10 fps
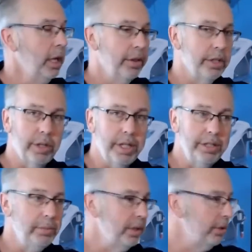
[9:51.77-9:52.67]
The
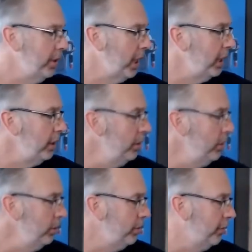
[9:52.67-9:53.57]
transmitters that I
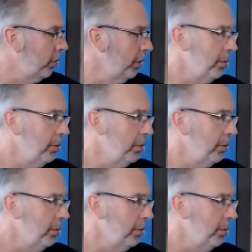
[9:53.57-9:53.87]
use for the